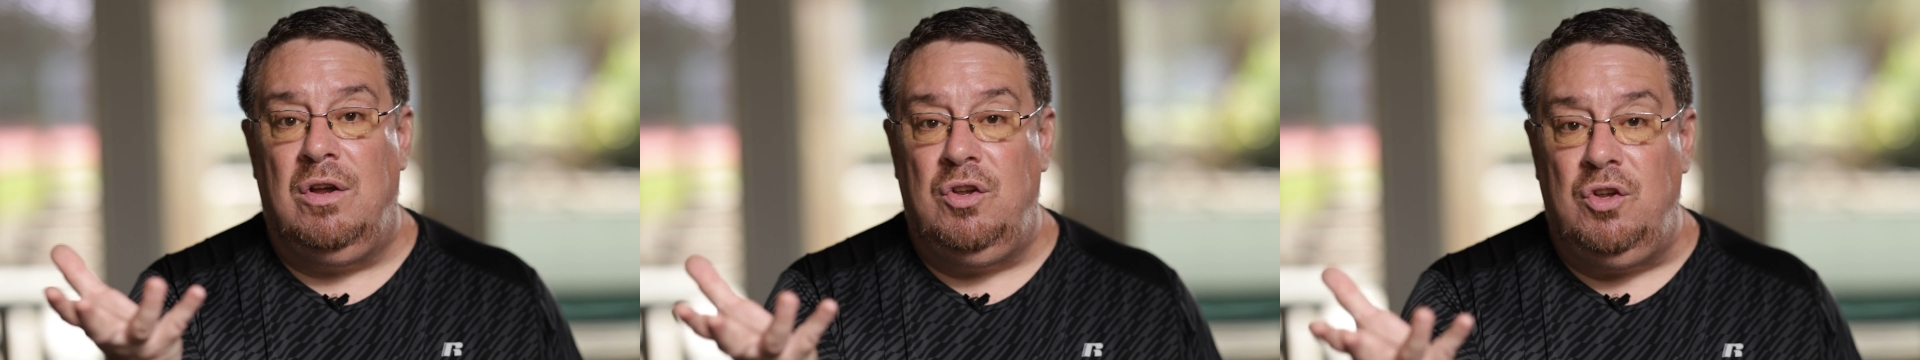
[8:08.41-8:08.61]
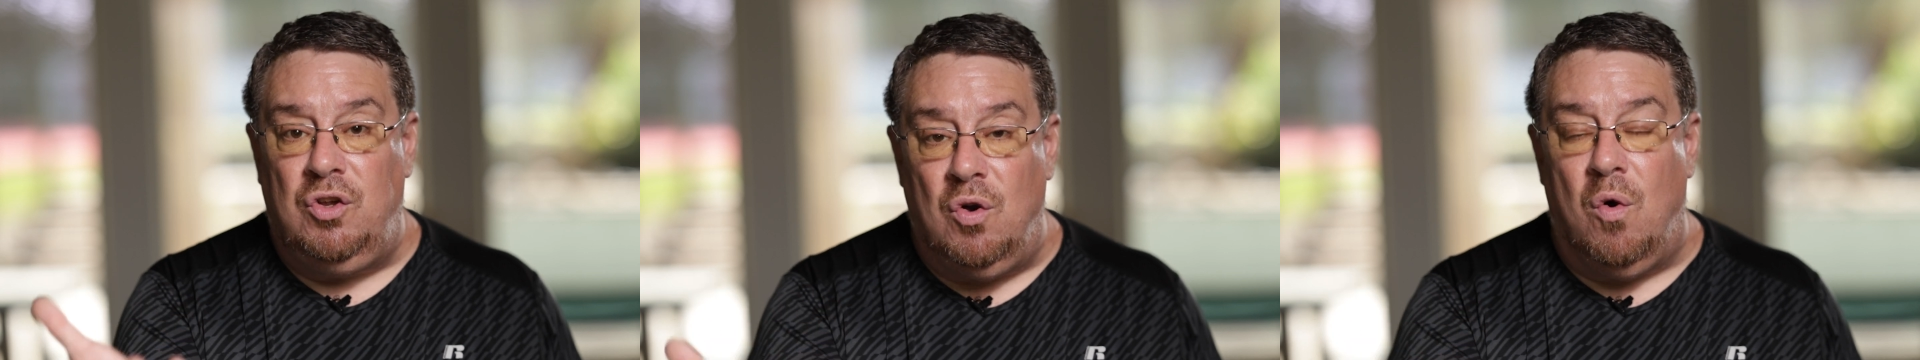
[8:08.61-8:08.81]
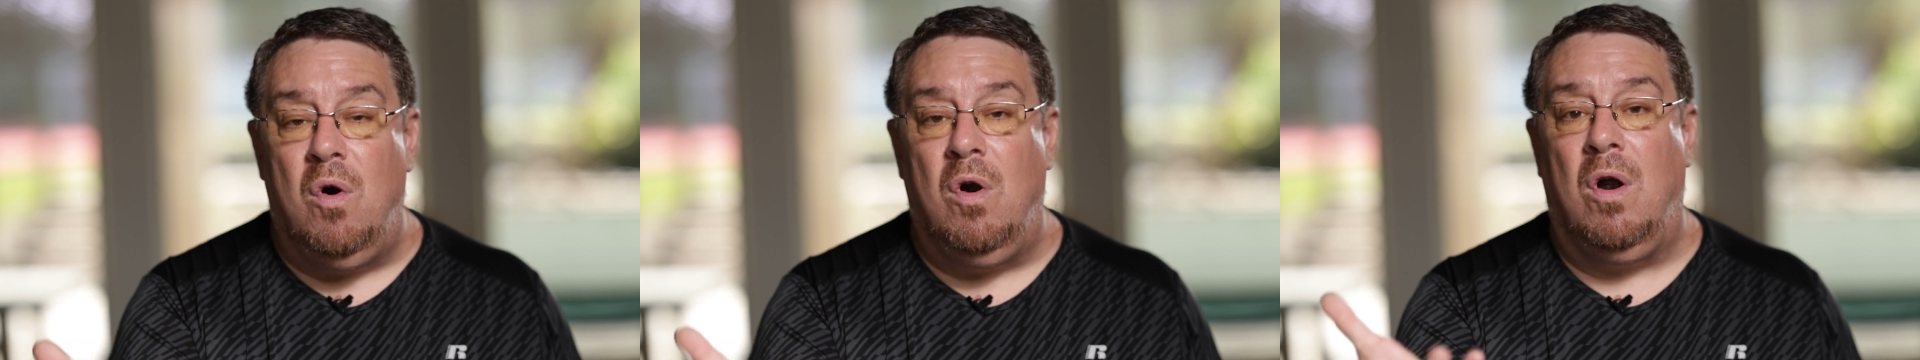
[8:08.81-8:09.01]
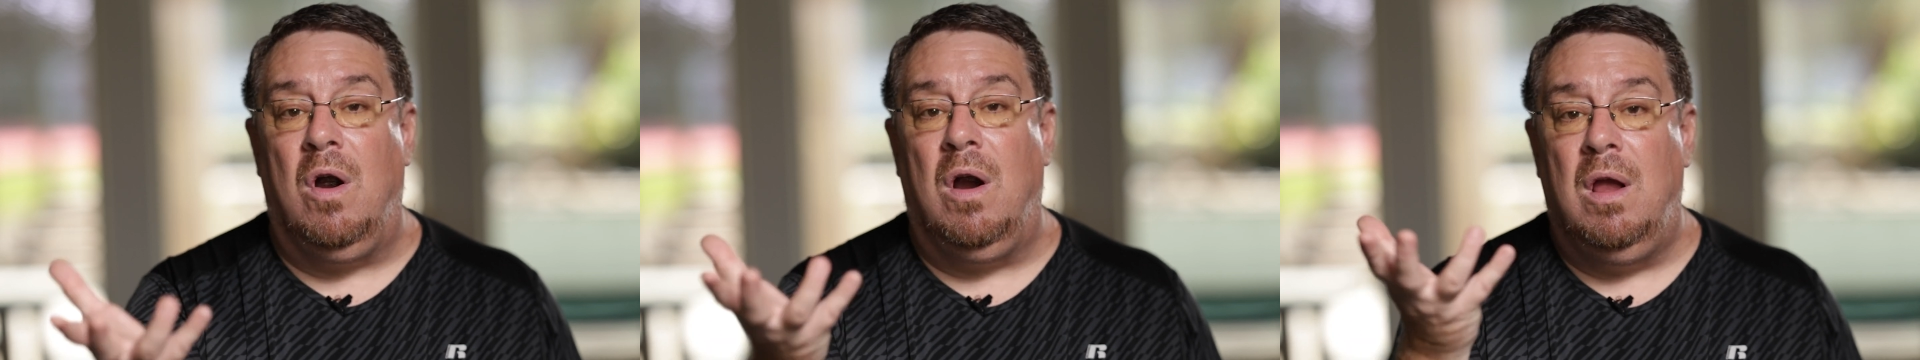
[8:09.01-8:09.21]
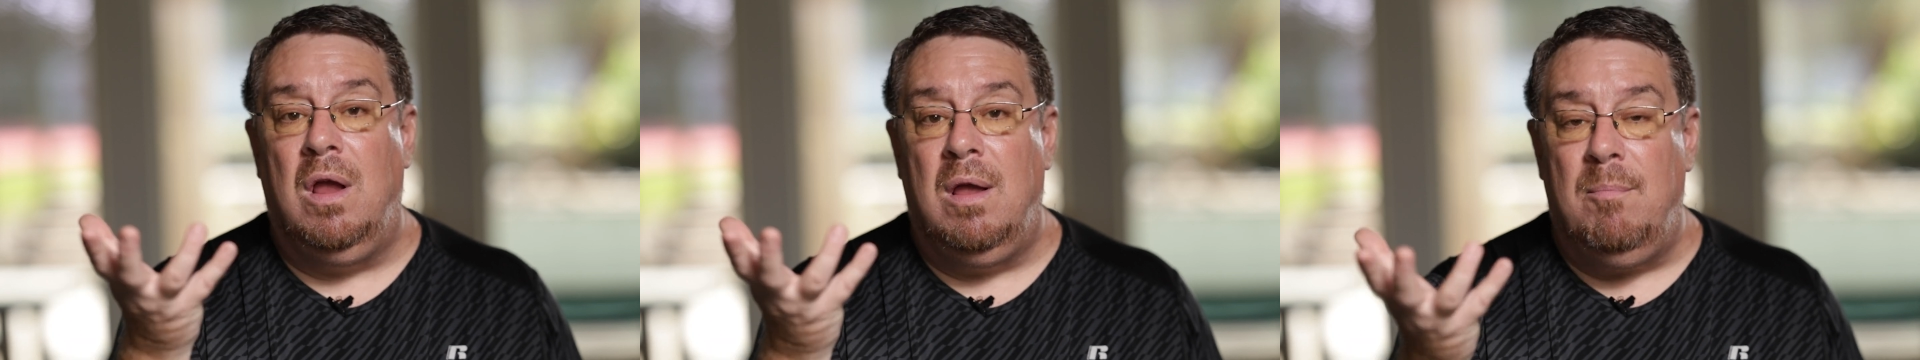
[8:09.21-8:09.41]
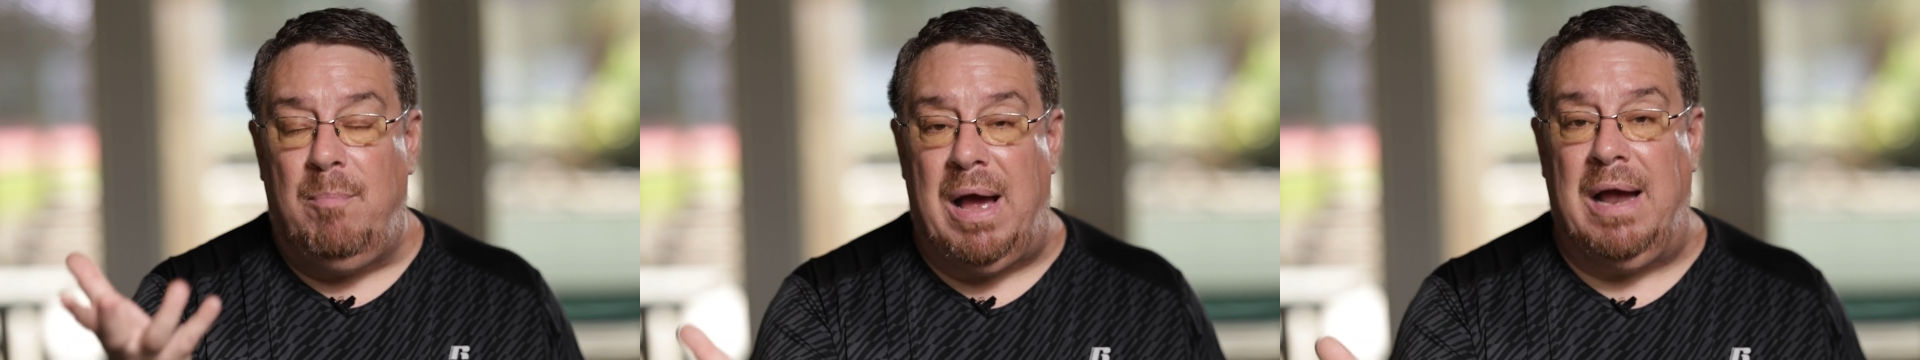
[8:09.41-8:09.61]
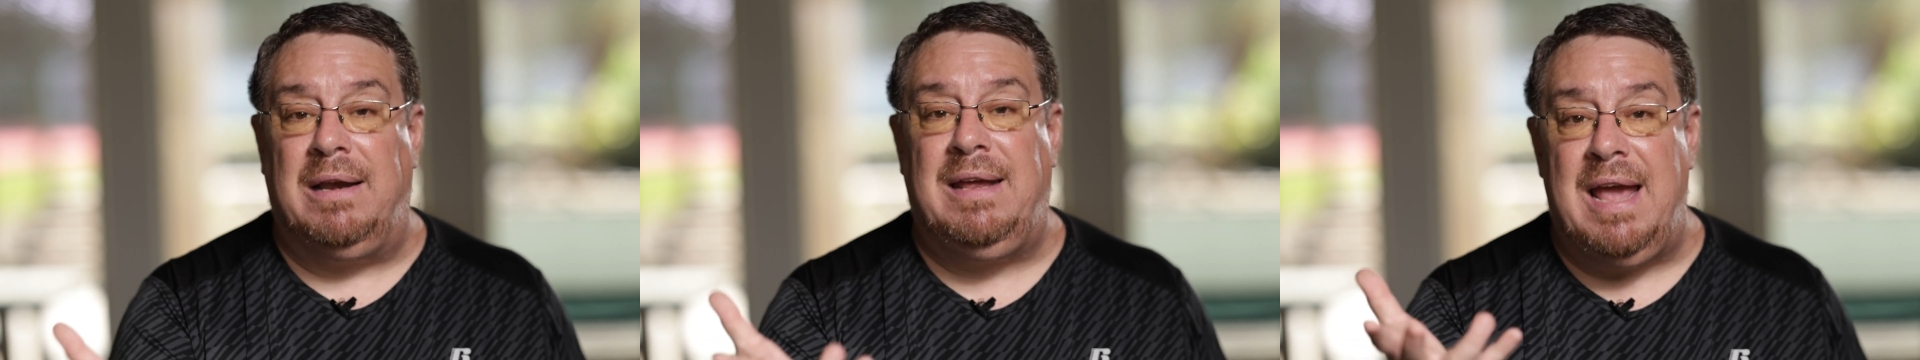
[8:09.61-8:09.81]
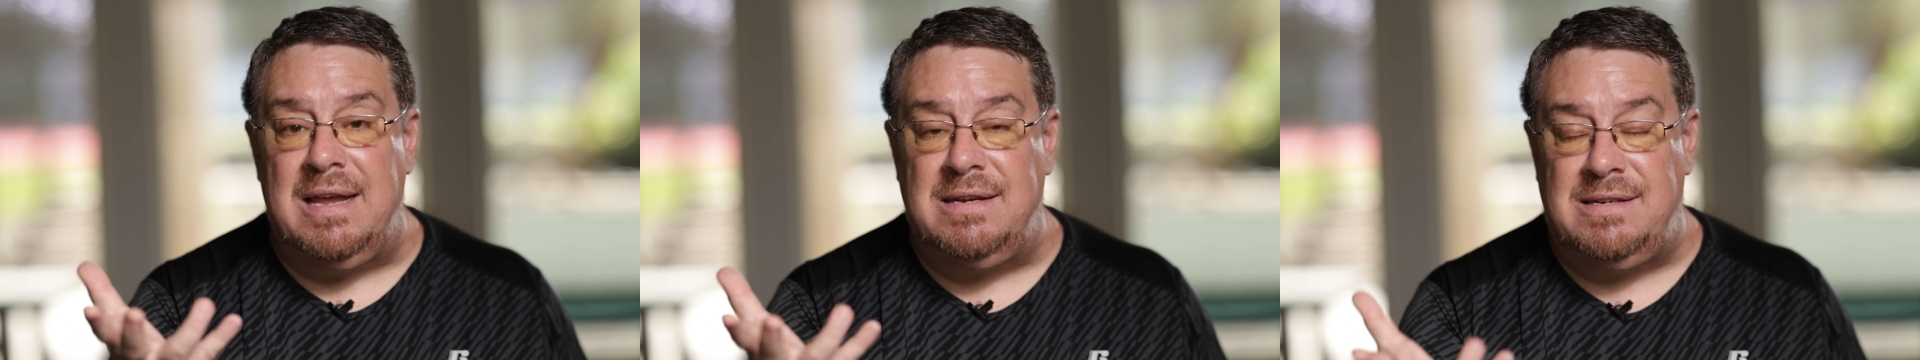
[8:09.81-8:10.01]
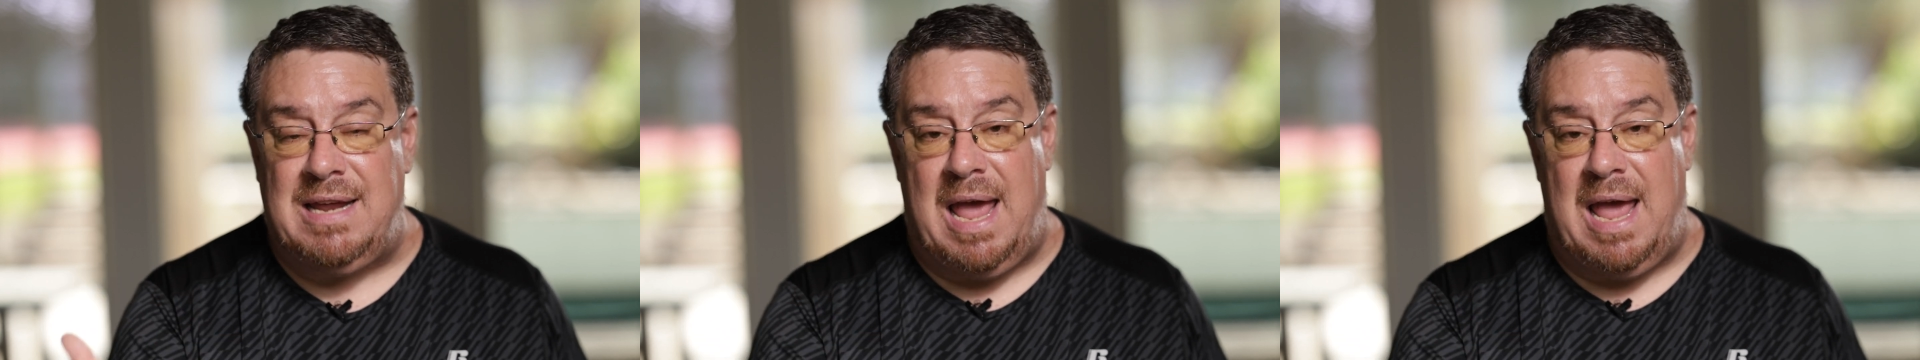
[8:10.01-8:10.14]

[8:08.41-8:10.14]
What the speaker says: your podcast